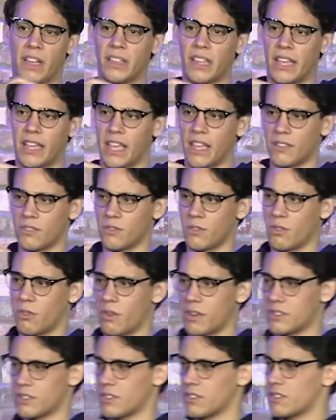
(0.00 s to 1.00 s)
I like answering
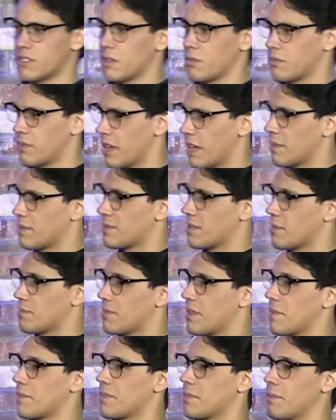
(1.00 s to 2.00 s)
questions sometimes.
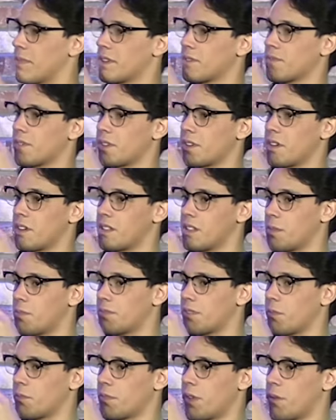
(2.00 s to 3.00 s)
Sometimes it makes for a good
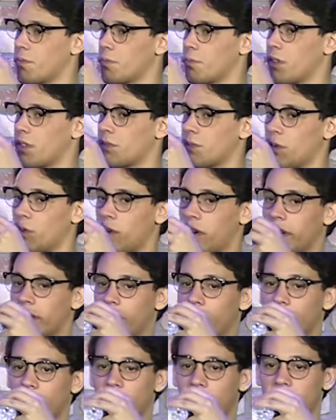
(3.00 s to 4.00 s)
clip. Sometimes it makes me want to
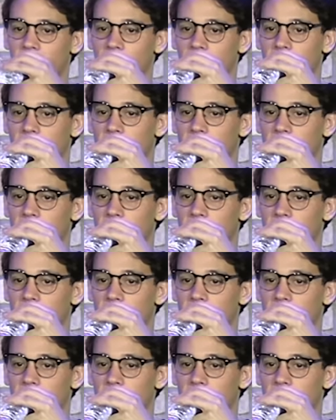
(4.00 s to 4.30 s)
kill like myself.